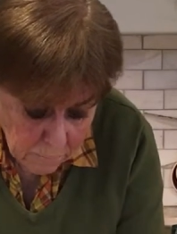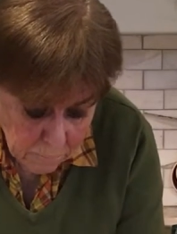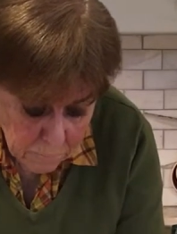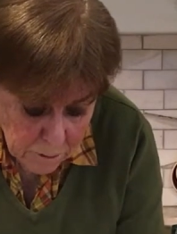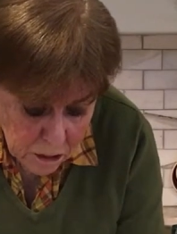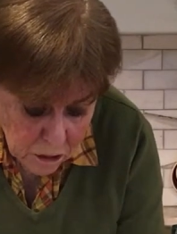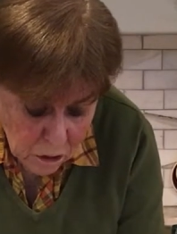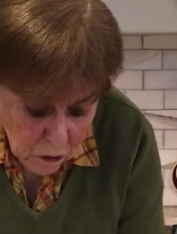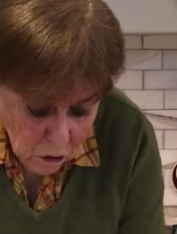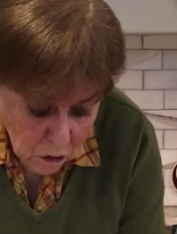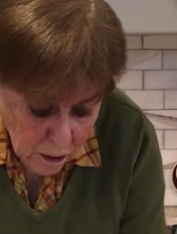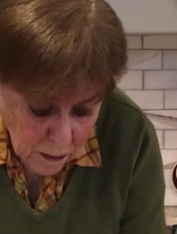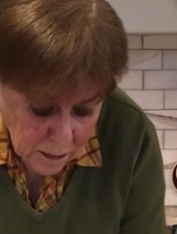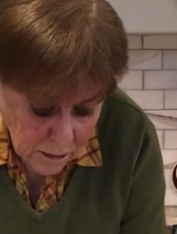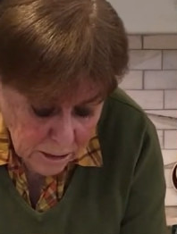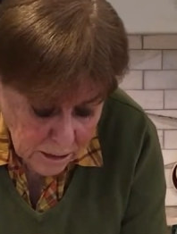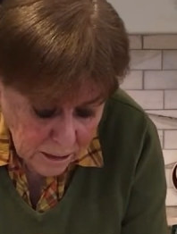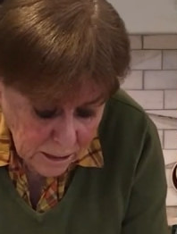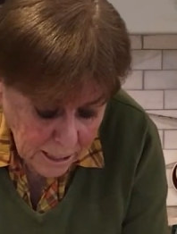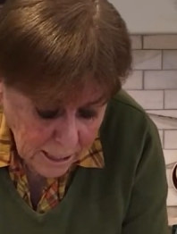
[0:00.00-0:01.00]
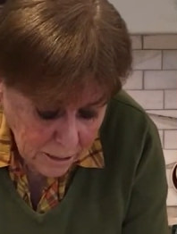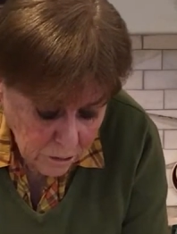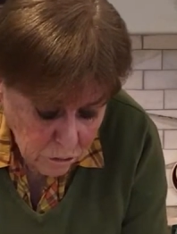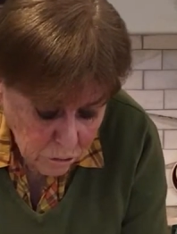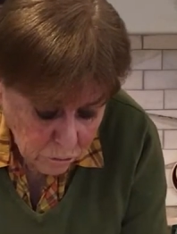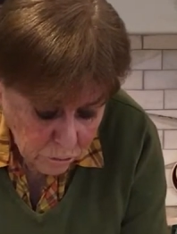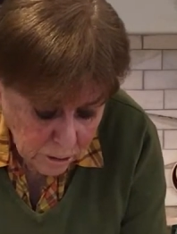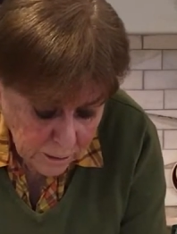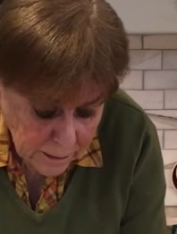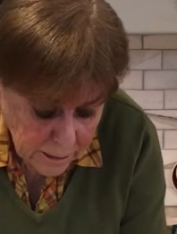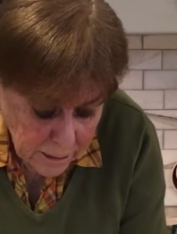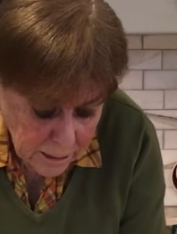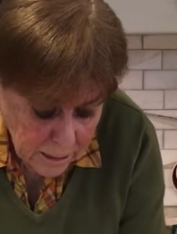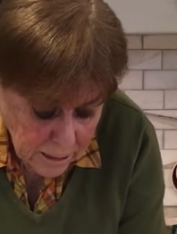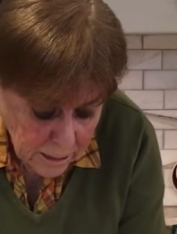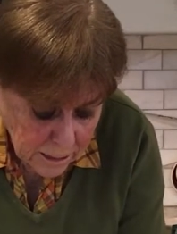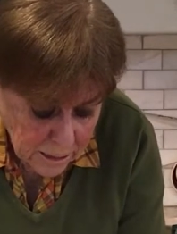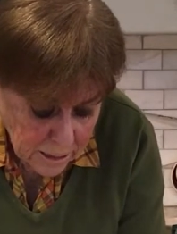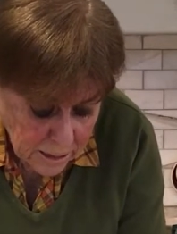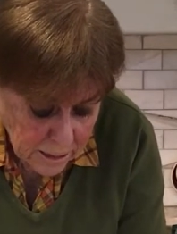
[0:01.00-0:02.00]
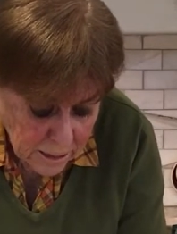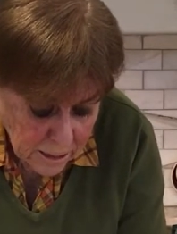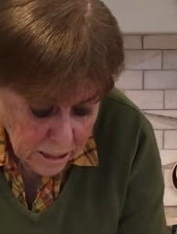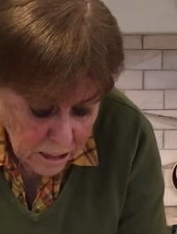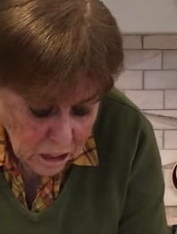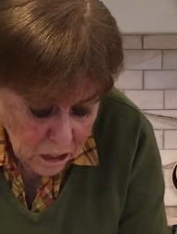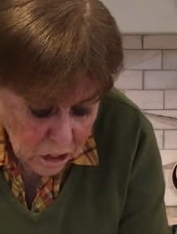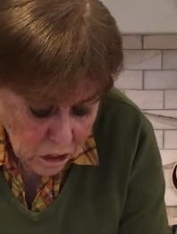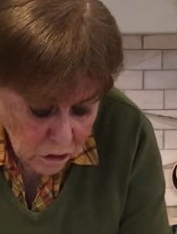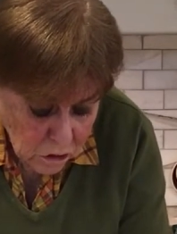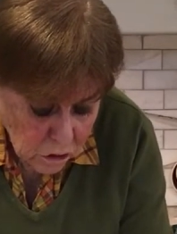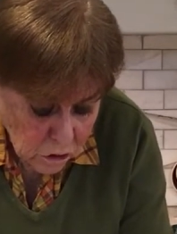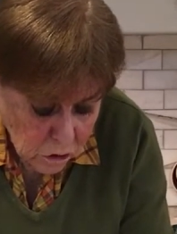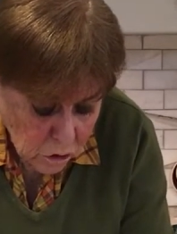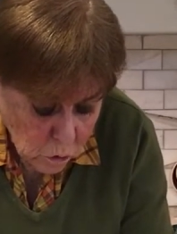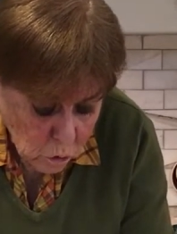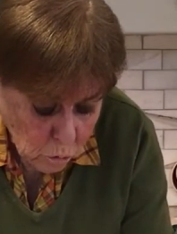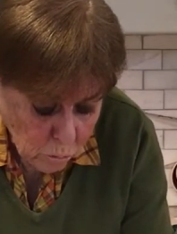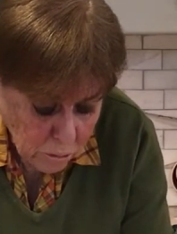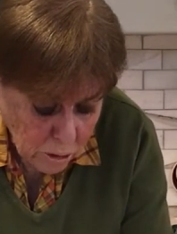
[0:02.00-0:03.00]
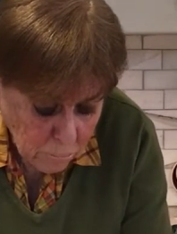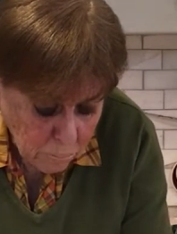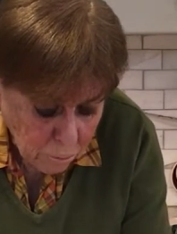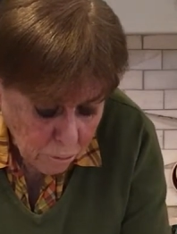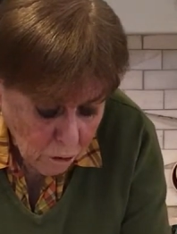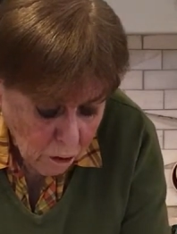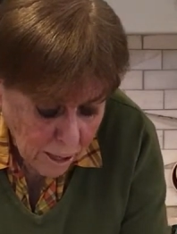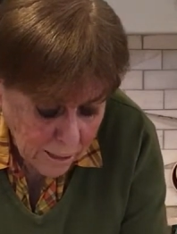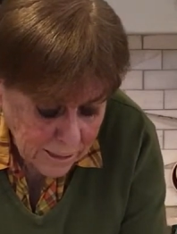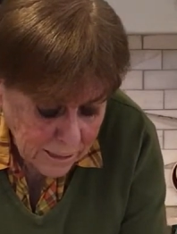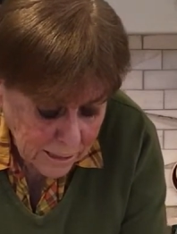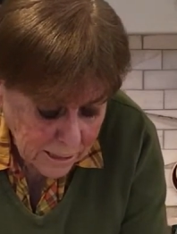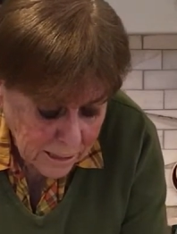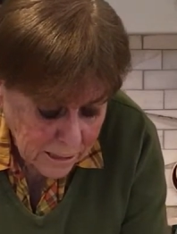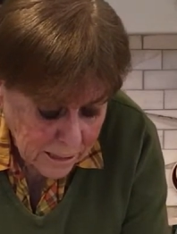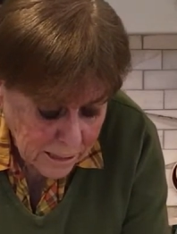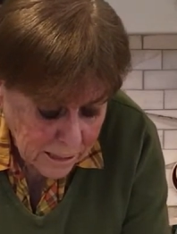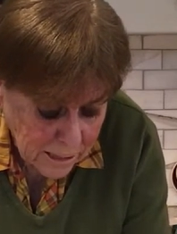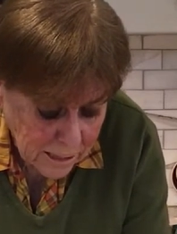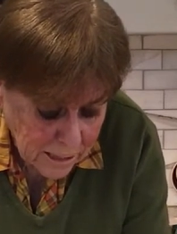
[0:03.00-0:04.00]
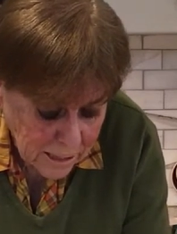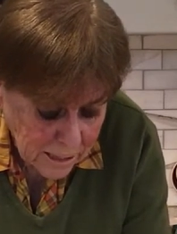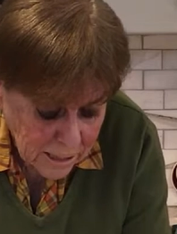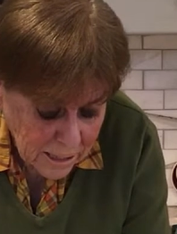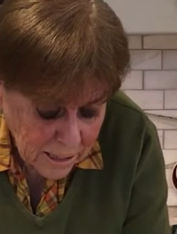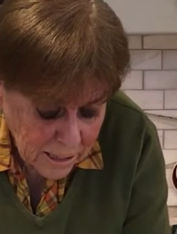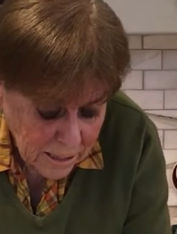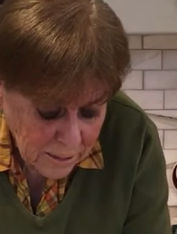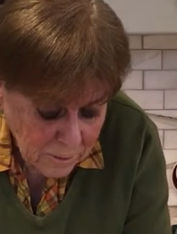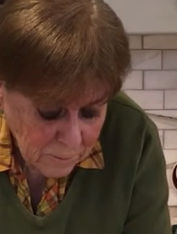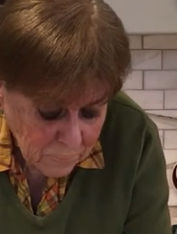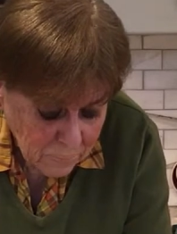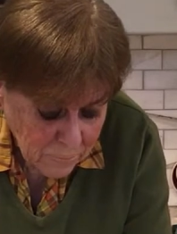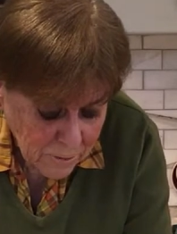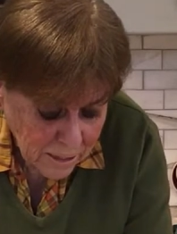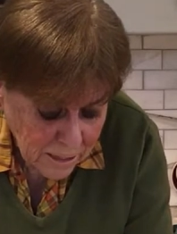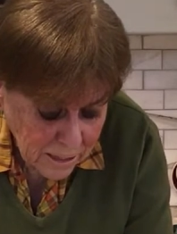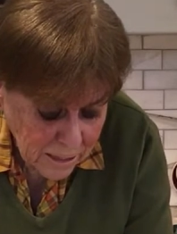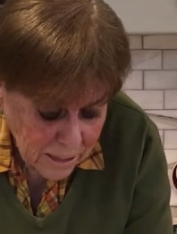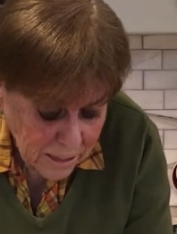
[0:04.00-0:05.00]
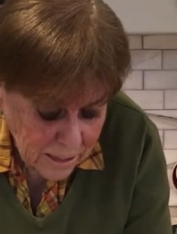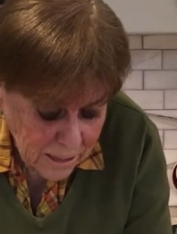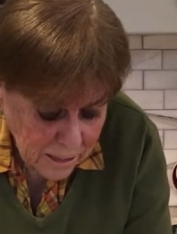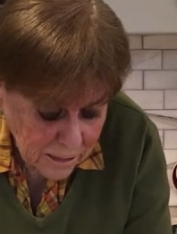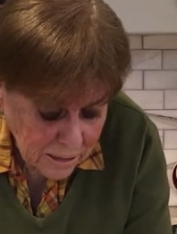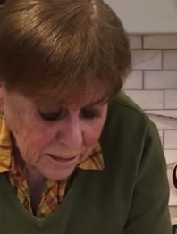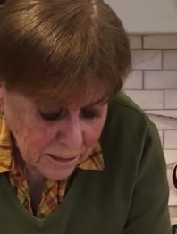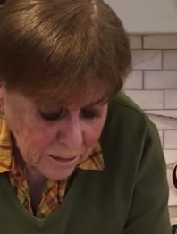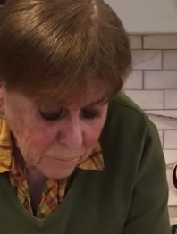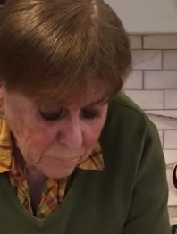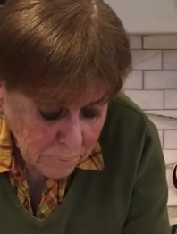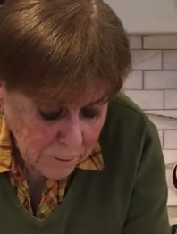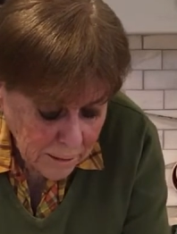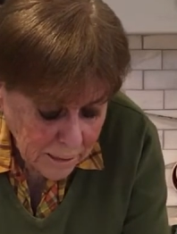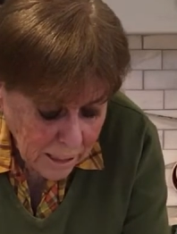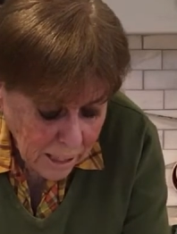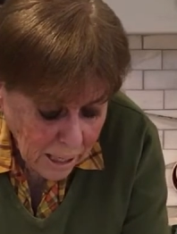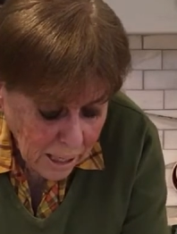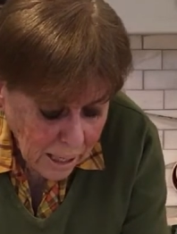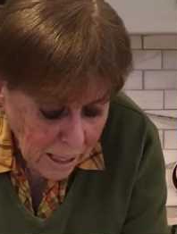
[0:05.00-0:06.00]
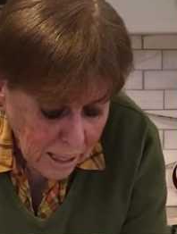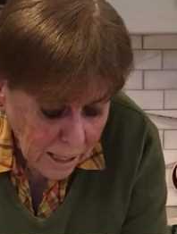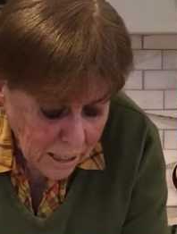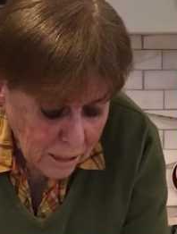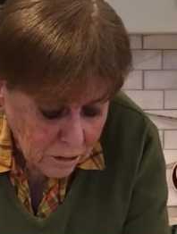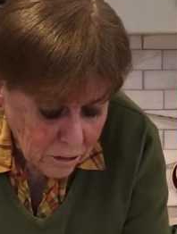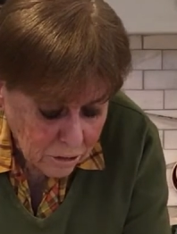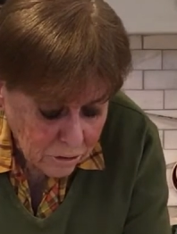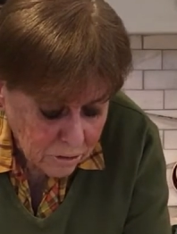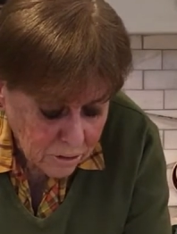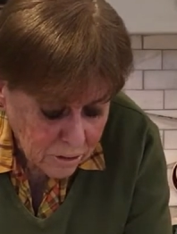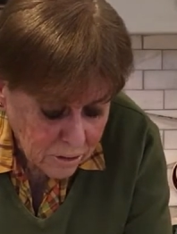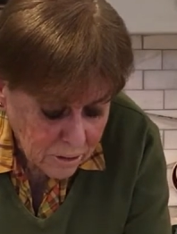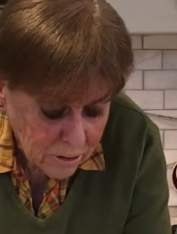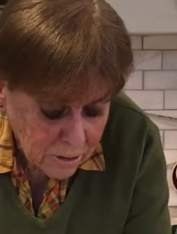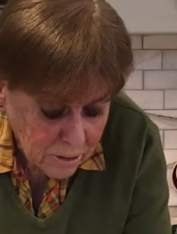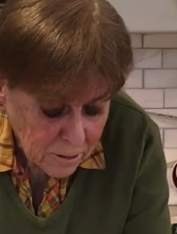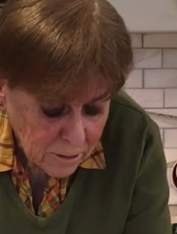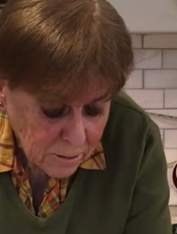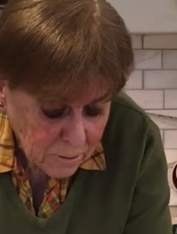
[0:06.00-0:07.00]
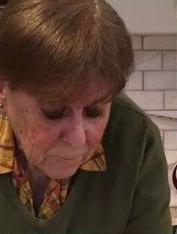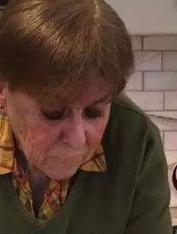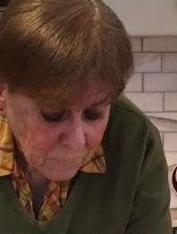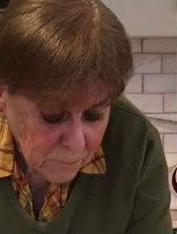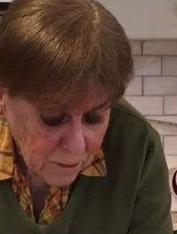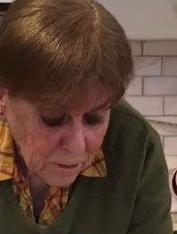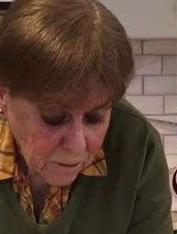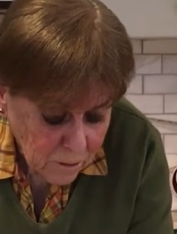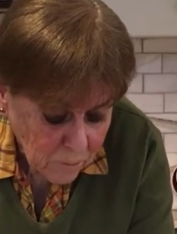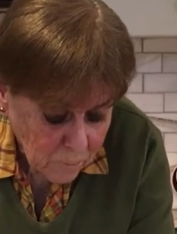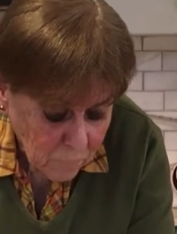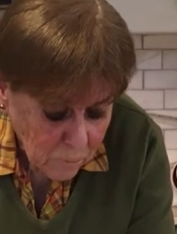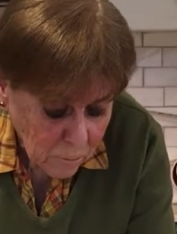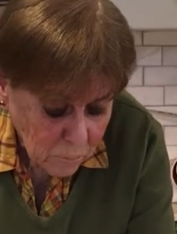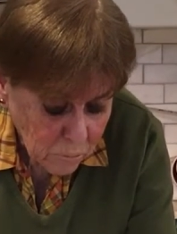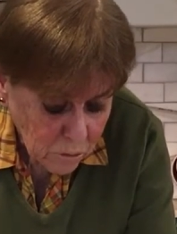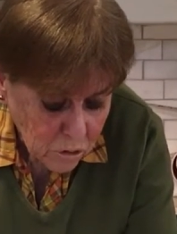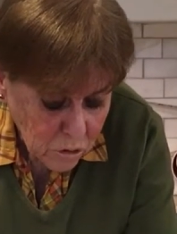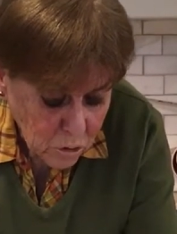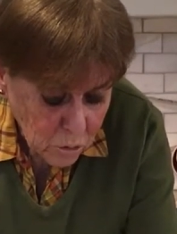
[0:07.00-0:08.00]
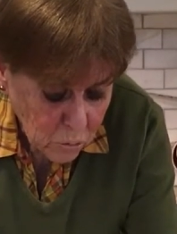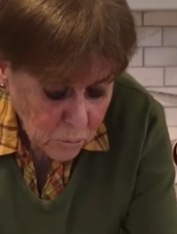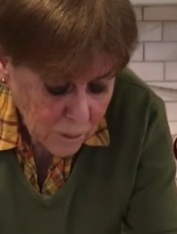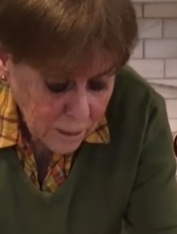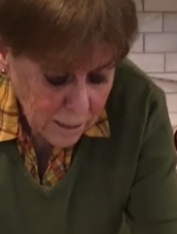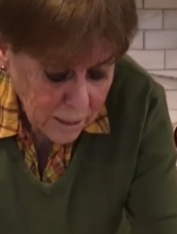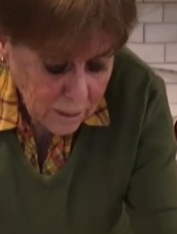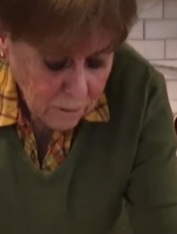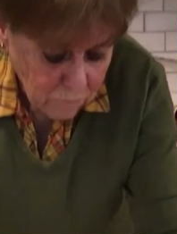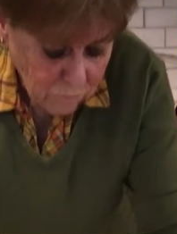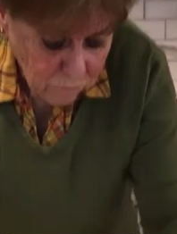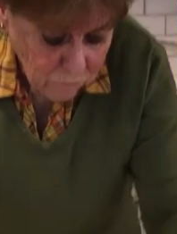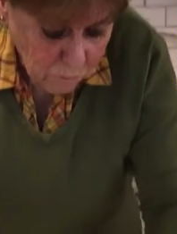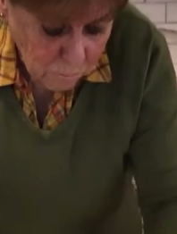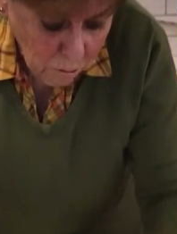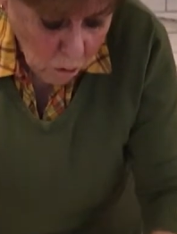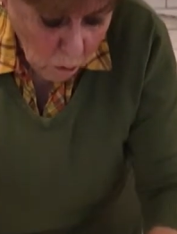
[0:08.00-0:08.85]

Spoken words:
because naturally the zooming process is a little bit harder when we're doing it from